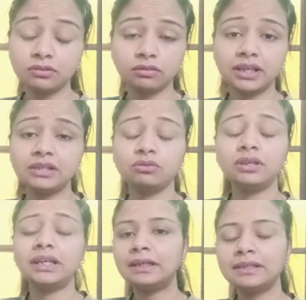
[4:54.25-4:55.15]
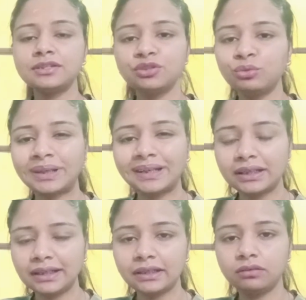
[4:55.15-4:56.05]
Okay, so in a list you can
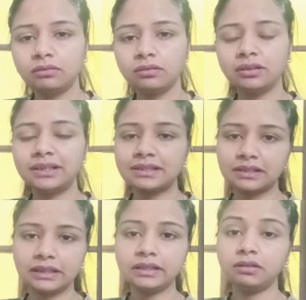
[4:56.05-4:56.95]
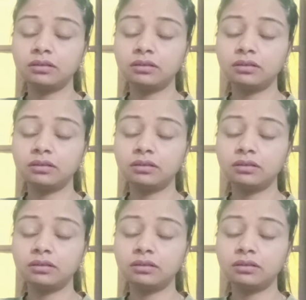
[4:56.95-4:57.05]
collect all these things.